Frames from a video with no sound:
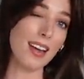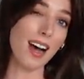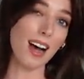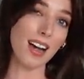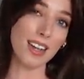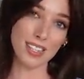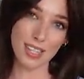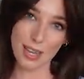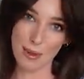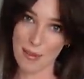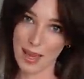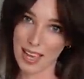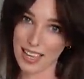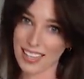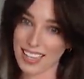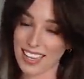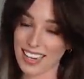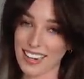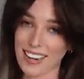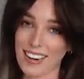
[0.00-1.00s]
not a
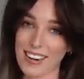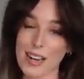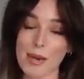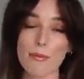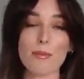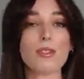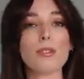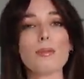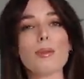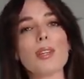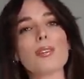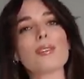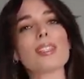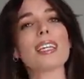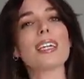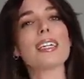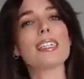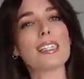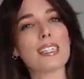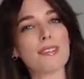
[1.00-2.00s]
painkiller and I'm going to be
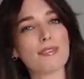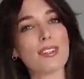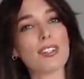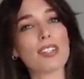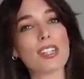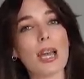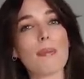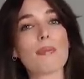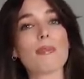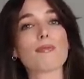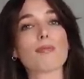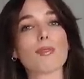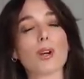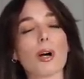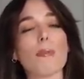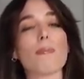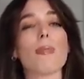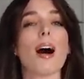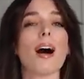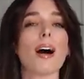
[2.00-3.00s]
using a different type of
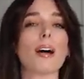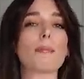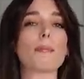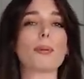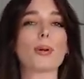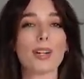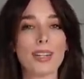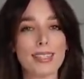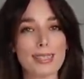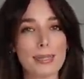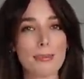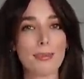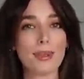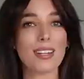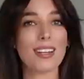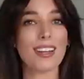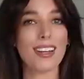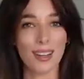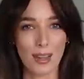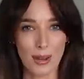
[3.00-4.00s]
rum on
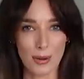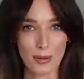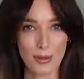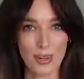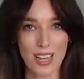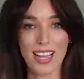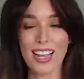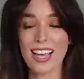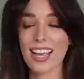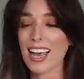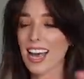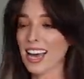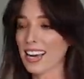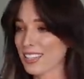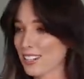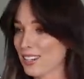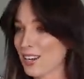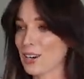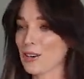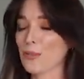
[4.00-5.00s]
principle alone. And
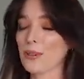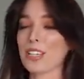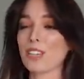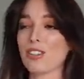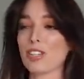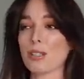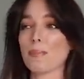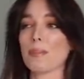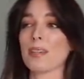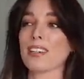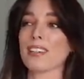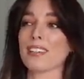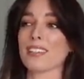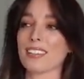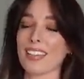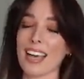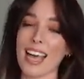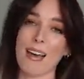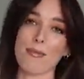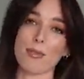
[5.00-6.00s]
it's not only just
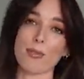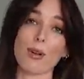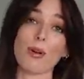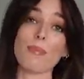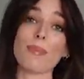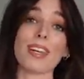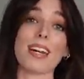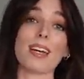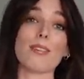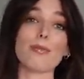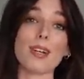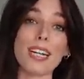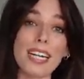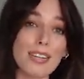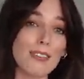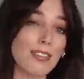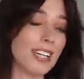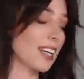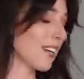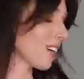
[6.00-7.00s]
because I have a rum that I
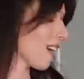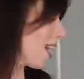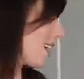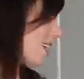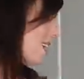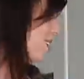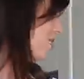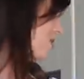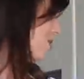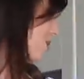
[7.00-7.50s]
really, really like,